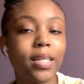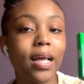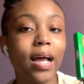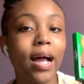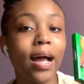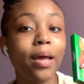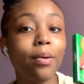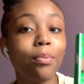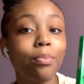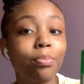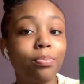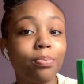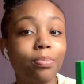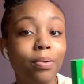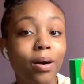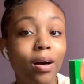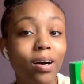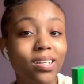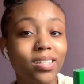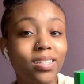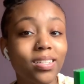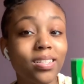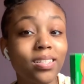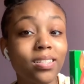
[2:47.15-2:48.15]
I
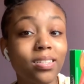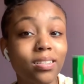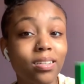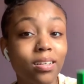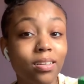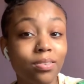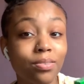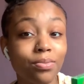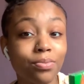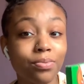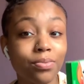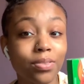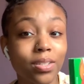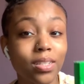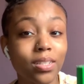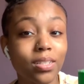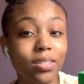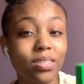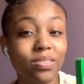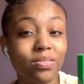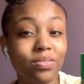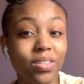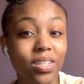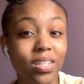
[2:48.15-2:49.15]
bought the stuff for this
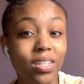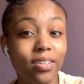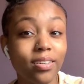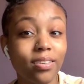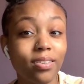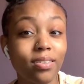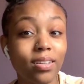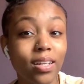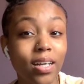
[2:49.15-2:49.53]
video